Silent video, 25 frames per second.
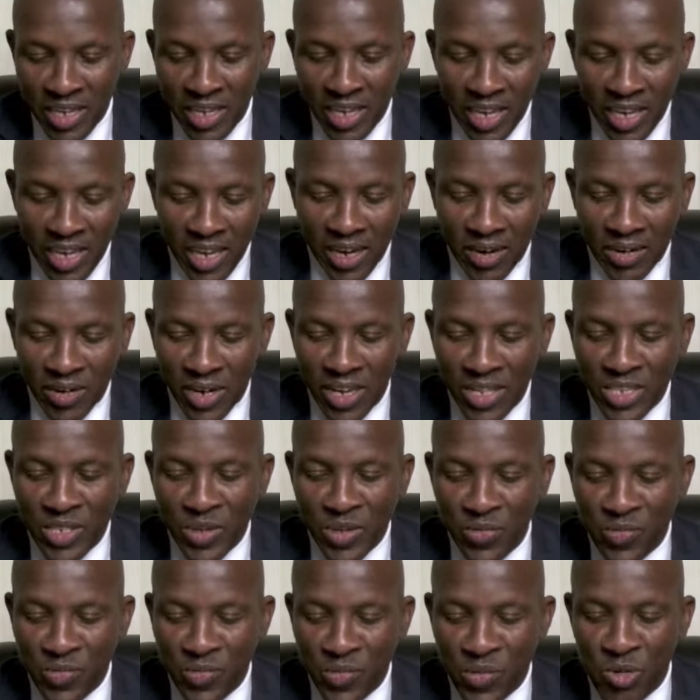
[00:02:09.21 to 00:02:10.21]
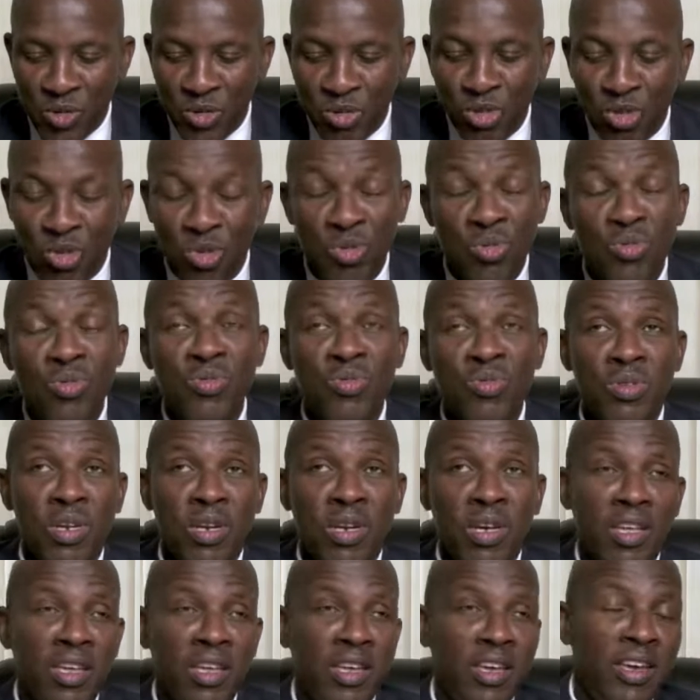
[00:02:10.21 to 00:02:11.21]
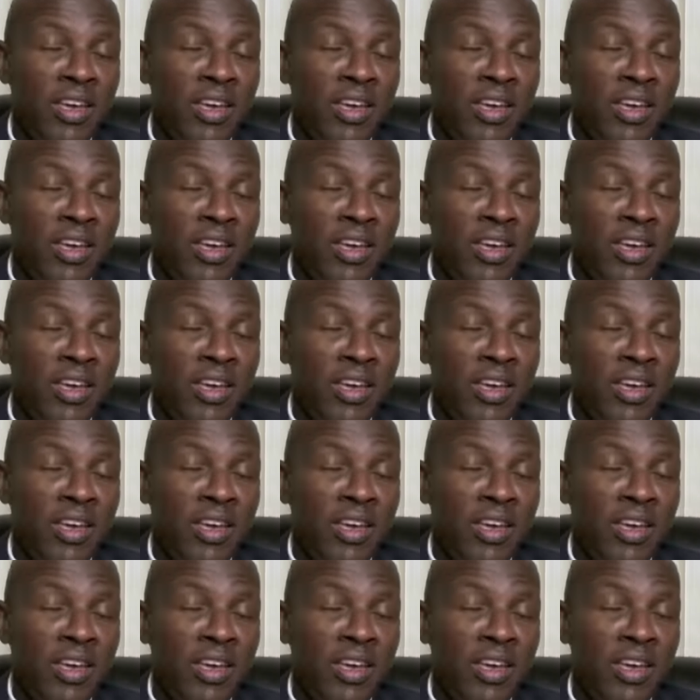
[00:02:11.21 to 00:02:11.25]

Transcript: Here is the first school."